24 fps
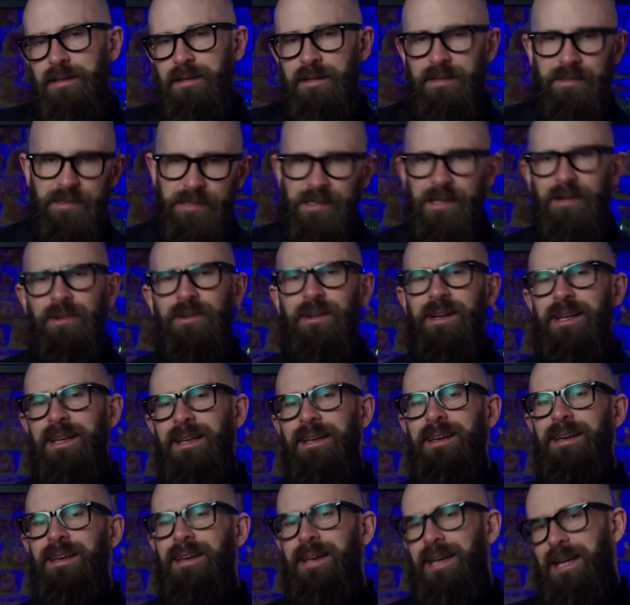
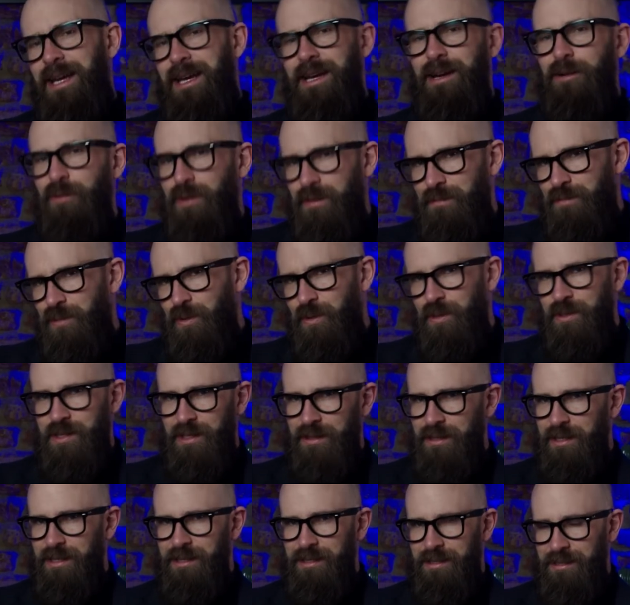Considering how
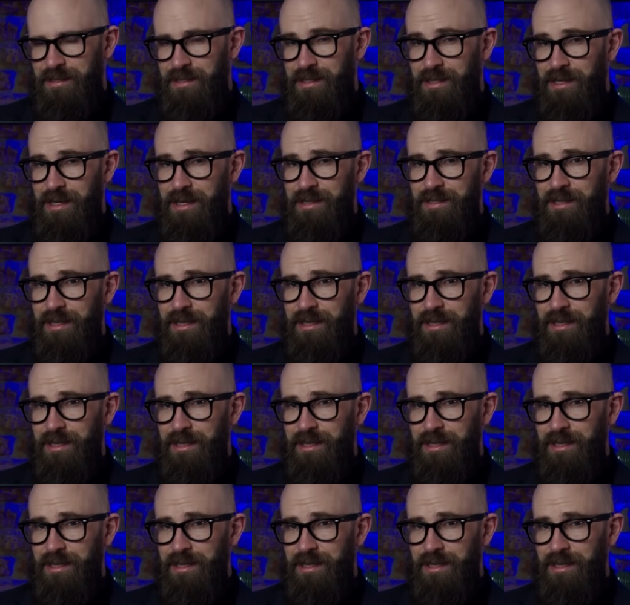important they are today,